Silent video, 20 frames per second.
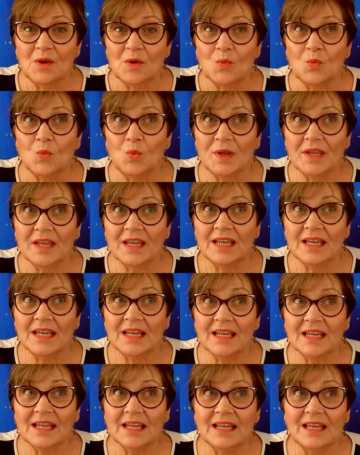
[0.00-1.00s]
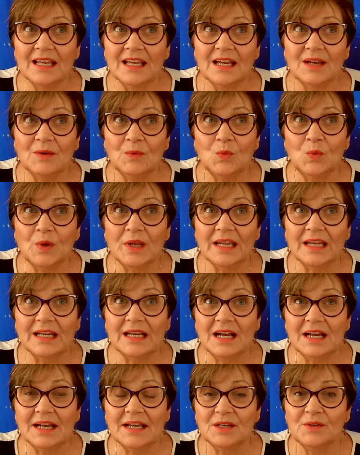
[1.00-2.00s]
We
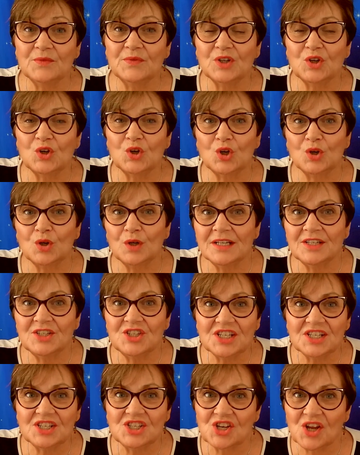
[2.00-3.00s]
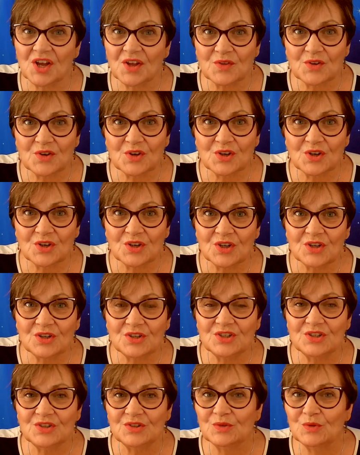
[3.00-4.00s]
kind of encourage each other
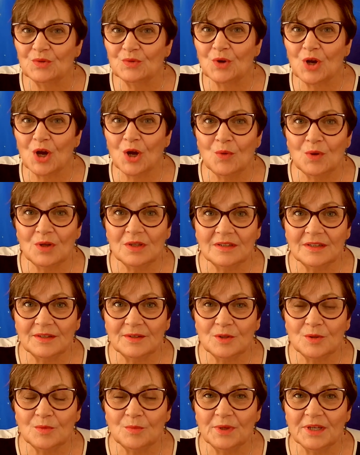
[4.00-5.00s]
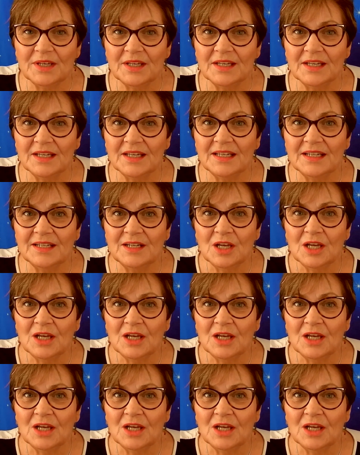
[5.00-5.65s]
to grow a little bit.